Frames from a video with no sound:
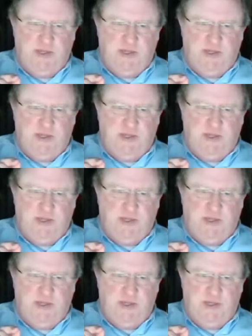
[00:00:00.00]
kinds of
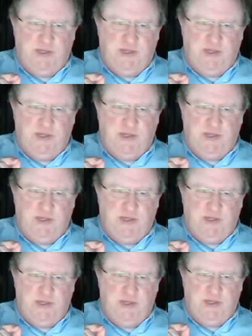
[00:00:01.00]
questions about
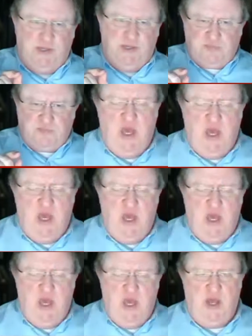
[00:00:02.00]
personal views.
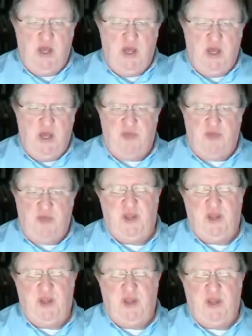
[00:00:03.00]
Another Trump
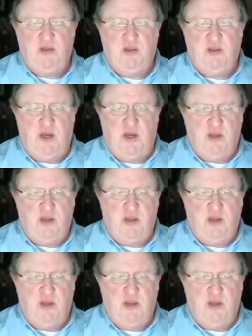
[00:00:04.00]
nominee,